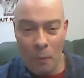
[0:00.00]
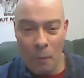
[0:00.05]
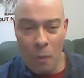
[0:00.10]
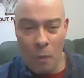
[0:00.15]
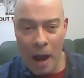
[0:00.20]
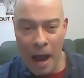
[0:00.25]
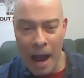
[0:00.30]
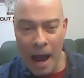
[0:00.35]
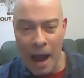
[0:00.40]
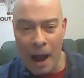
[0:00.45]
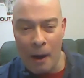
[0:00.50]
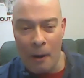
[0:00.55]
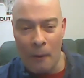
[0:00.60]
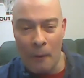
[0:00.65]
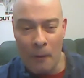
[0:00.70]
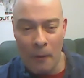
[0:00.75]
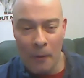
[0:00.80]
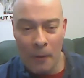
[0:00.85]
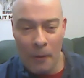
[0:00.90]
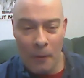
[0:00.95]

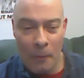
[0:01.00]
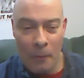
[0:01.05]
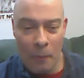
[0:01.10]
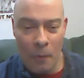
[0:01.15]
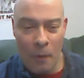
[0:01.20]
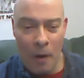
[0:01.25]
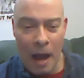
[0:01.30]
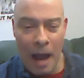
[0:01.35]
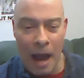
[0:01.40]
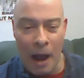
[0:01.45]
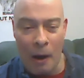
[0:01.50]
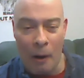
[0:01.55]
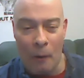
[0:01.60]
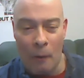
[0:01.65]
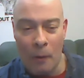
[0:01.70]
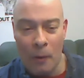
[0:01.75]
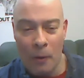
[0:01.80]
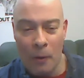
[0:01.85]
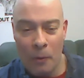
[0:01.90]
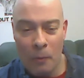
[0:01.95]
Wow!
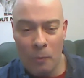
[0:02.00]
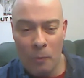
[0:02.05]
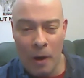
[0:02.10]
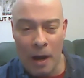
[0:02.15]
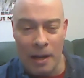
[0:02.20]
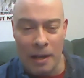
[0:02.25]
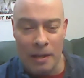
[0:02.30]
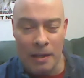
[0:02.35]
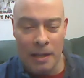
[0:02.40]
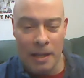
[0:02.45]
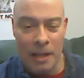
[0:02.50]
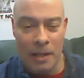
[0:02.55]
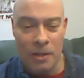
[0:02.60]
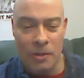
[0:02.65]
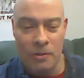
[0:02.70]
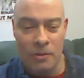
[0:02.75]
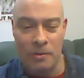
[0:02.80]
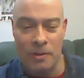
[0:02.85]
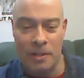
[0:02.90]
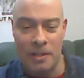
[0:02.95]
Wow! What an
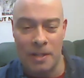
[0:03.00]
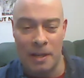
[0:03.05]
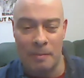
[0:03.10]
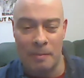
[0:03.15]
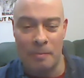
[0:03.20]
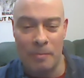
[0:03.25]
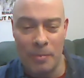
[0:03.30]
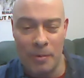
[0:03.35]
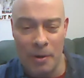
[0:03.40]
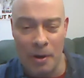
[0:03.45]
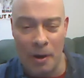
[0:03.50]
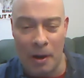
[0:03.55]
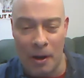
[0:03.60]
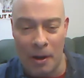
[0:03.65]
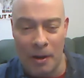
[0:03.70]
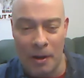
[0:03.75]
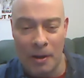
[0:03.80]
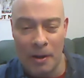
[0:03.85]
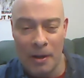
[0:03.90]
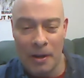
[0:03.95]
interesting book.
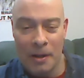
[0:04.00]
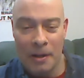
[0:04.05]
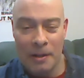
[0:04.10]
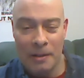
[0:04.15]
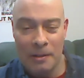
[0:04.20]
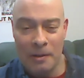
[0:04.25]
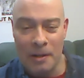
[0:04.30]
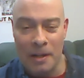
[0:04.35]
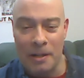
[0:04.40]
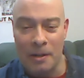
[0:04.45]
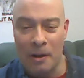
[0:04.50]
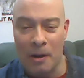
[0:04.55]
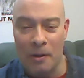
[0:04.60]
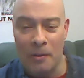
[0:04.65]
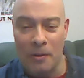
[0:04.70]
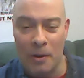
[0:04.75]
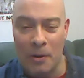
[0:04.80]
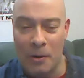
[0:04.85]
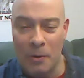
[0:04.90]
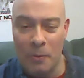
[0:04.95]
Look at all
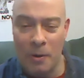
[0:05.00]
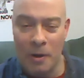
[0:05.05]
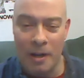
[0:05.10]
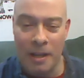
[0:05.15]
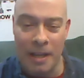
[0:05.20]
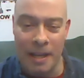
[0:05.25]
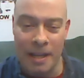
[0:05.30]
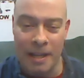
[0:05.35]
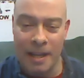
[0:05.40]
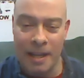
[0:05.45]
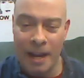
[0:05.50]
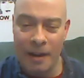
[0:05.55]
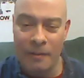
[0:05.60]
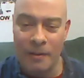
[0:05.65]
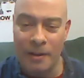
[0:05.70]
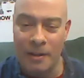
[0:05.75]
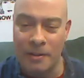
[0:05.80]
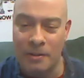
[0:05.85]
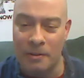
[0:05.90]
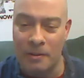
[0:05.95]
the quirky
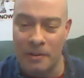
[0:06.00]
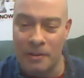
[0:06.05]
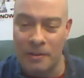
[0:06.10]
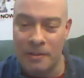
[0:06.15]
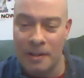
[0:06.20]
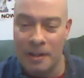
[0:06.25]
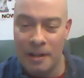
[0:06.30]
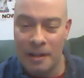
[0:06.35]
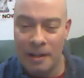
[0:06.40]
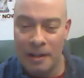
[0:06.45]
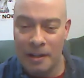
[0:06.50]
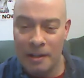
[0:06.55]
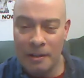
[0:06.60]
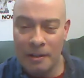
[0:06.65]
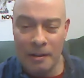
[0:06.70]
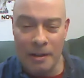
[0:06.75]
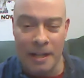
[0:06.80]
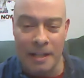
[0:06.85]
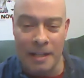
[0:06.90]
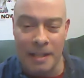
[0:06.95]
characters.
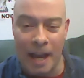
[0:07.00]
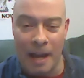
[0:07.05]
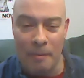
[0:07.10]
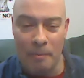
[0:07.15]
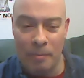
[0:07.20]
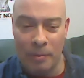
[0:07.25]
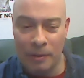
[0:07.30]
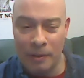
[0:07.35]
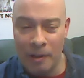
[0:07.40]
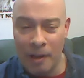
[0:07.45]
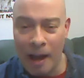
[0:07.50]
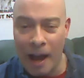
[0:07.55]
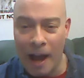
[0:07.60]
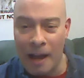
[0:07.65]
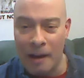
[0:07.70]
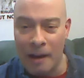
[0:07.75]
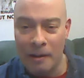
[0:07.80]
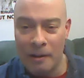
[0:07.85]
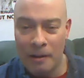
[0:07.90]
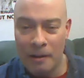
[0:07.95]
Look at that
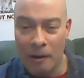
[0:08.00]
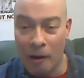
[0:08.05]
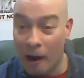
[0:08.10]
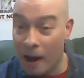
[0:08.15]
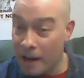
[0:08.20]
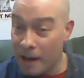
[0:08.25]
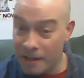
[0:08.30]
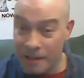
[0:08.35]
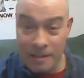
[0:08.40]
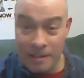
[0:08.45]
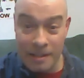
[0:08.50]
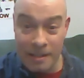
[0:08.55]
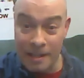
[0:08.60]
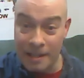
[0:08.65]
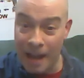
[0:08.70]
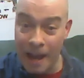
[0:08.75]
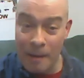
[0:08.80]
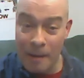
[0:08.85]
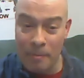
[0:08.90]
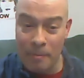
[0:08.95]
plot. I didn't see
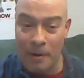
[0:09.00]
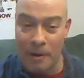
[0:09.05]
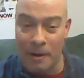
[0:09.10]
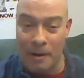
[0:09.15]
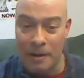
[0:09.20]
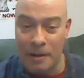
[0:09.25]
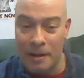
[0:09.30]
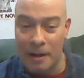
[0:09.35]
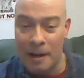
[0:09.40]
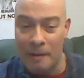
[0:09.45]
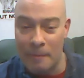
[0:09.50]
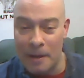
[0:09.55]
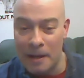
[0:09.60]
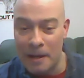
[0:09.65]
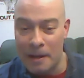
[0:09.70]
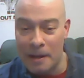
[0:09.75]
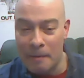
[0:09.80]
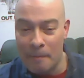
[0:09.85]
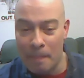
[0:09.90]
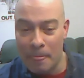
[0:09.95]
that part
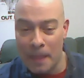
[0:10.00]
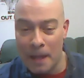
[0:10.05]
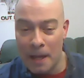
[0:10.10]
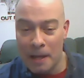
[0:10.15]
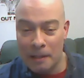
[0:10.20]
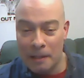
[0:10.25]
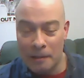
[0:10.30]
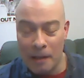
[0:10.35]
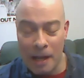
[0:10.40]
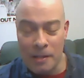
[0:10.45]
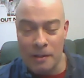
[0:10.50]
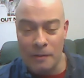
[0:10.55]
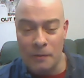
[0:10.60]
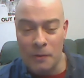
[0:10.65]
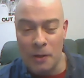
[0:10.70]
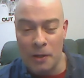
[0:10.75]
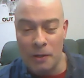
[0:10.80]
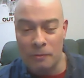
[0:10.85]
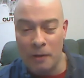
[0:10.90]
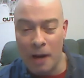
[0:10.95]
coming. Lots of
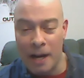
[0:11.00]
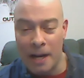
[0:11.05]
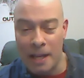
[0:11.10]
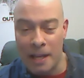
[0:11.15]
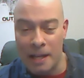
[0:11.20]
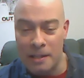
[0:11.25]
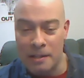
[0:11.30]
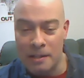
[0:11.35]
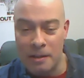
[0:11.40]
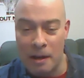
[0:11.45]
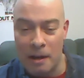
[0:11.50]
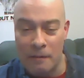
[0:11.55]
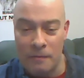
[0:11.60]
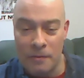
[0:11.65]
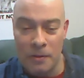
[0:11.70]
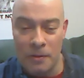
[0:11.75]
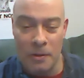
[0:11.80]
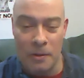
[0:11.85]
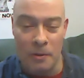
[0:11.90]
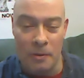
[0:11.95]
good writing and stuff,
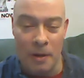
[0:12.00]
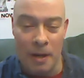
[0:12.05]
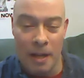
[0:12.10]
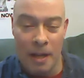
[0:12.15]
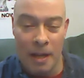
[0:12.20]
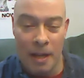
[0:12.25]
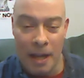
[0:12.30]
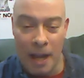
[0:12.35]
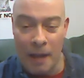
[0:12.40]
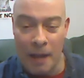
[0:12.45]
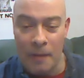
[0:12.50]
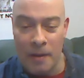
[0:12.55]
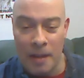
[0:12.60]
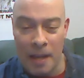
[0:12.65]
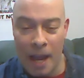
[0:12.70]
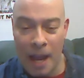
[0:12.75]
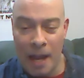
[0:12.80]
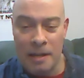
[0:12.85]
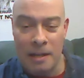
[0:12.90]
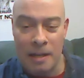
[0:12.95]
too. And the
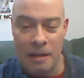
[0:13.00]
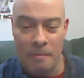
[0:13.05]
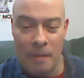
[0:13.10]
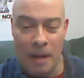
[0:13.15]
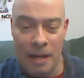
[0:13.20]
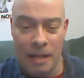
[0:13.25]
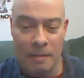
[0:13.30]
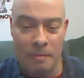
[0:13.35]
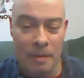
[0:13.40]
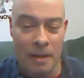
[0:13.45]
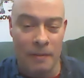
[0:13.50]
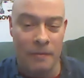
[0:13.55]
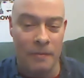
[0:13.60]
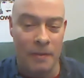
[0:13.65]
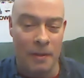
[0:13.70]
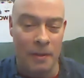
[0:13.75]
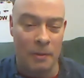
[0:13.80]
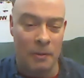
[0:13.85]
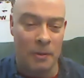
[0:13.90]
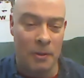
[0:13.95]
ending makes me
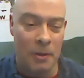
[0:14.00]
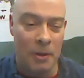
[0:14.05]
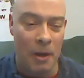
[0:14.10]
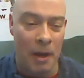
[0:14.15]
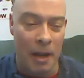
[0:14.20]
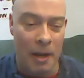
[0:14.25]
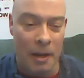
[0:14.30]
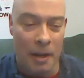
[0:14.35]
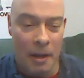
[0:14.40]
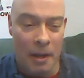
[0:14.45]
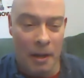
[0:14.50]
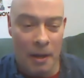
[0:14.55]
feel good.